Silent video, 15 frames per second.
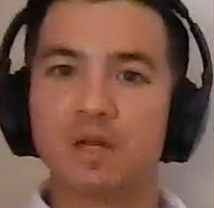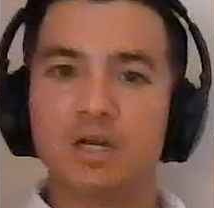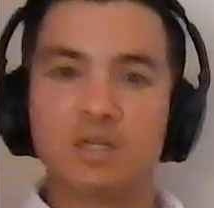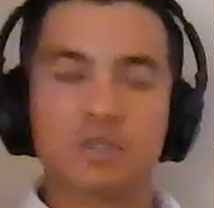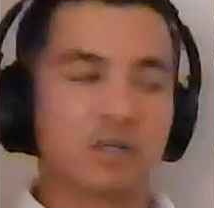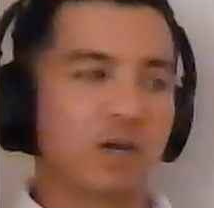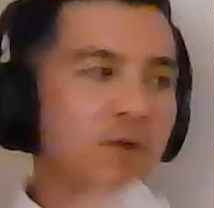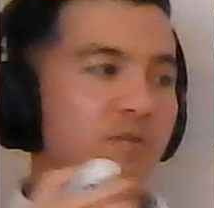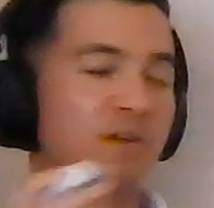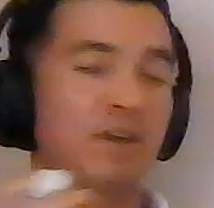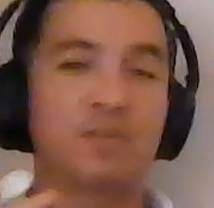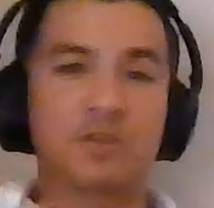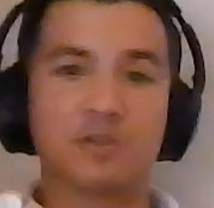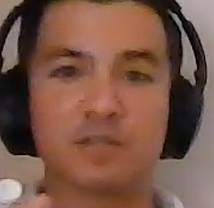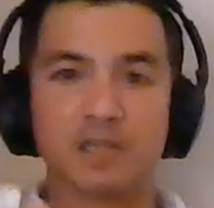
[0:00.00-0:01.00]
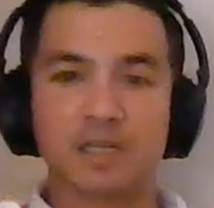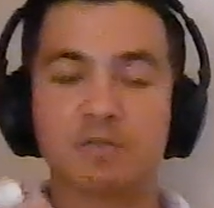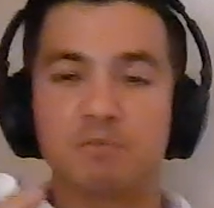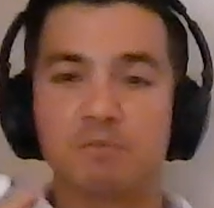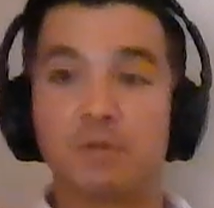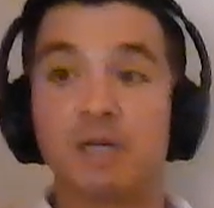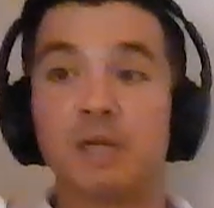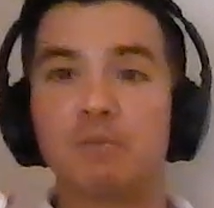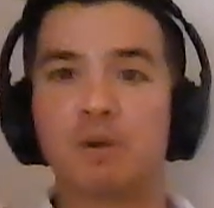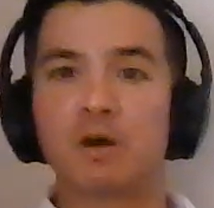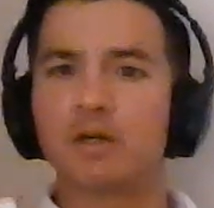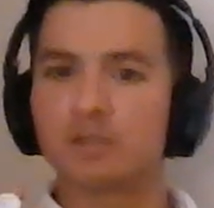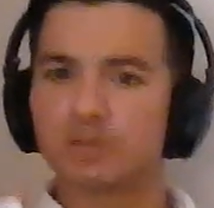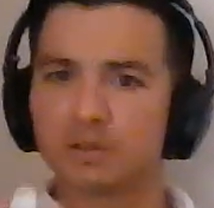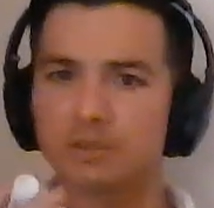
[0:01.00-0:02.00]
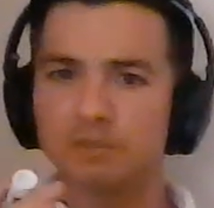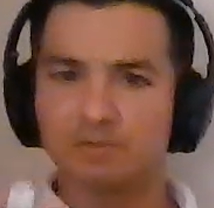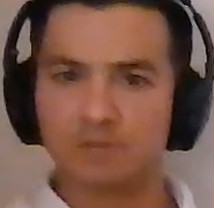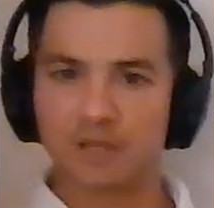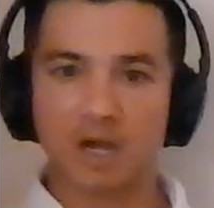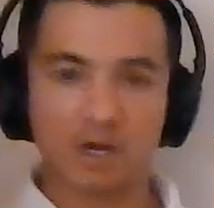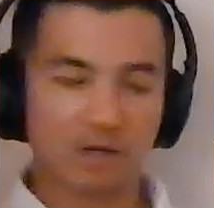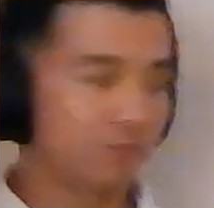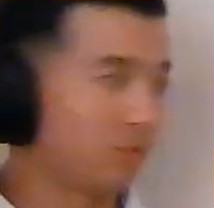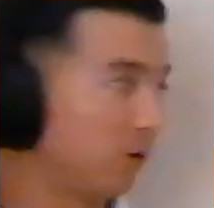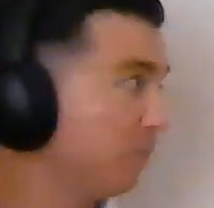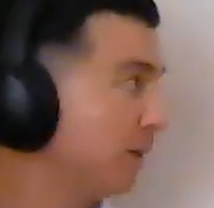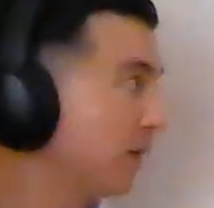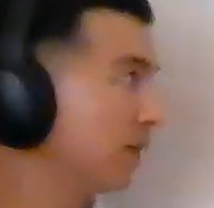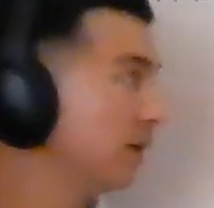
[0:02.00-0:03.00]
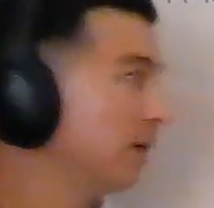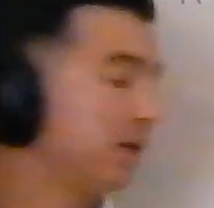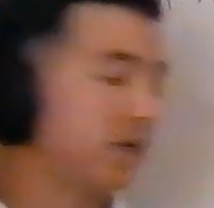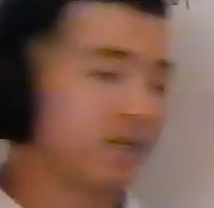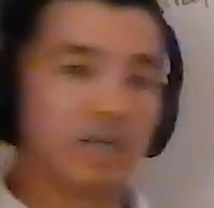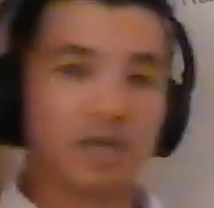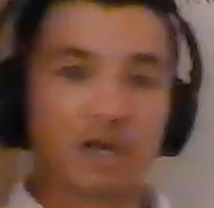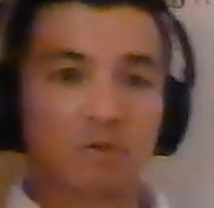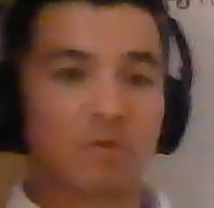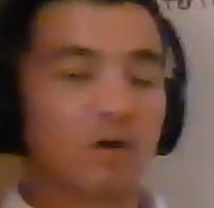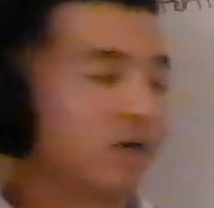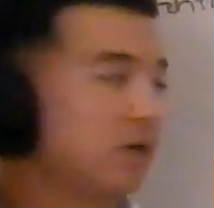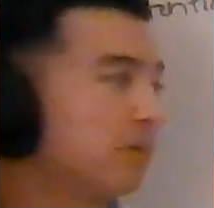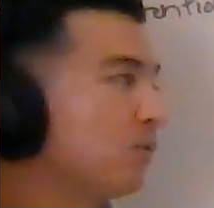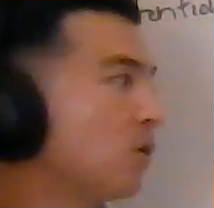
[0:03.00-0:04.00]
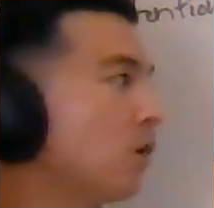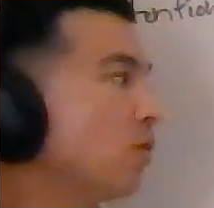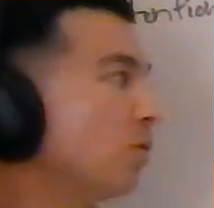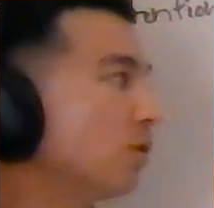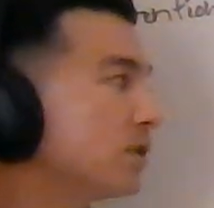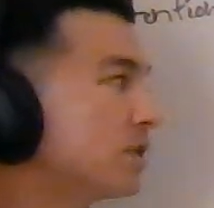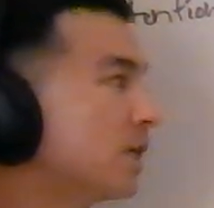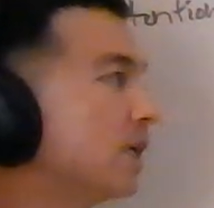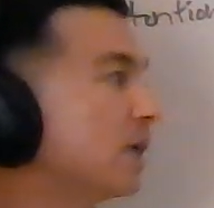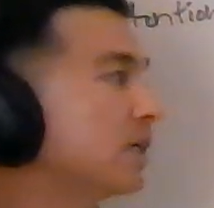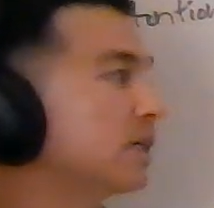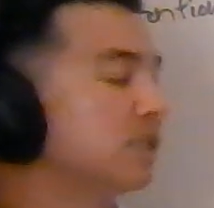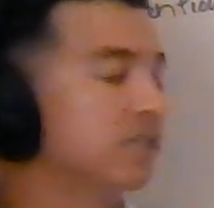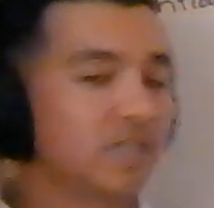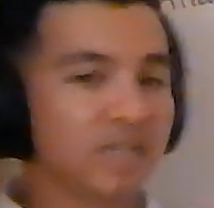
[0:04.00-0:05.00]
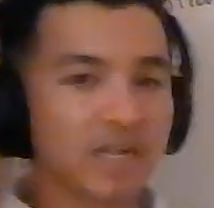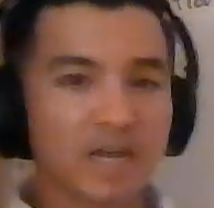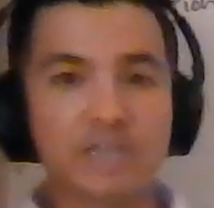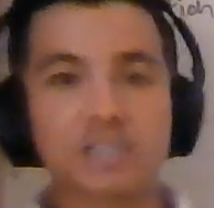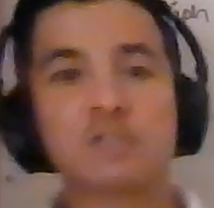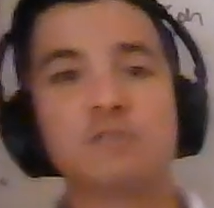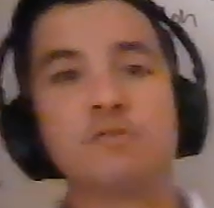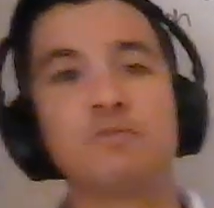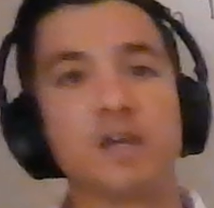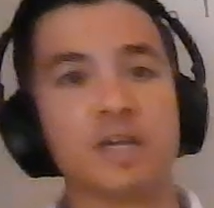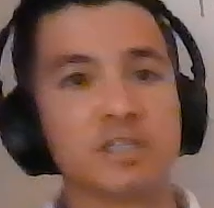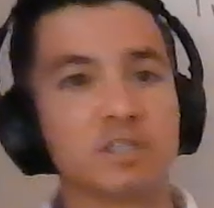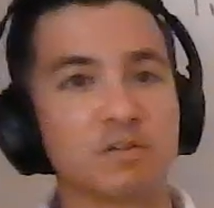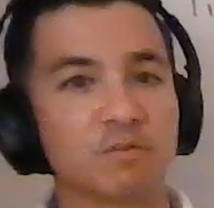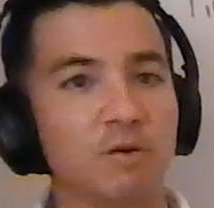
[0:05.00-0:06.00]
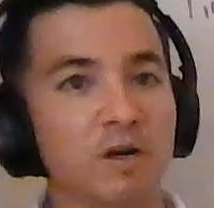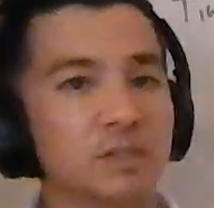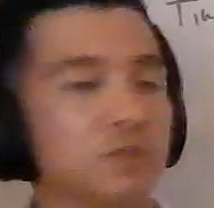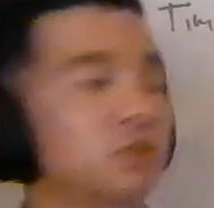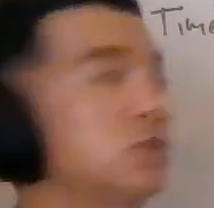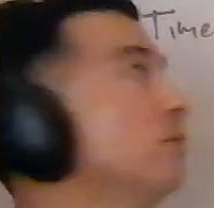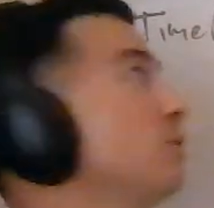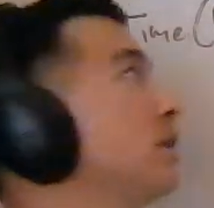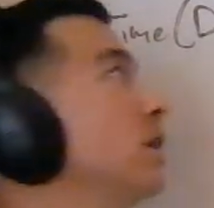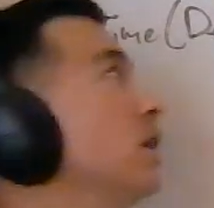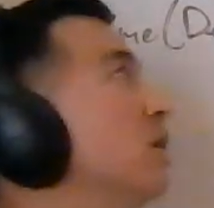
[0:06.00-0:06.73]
So now we've got these nice big particles of floc forming in our water. We're sending it to the next phase of water treatment,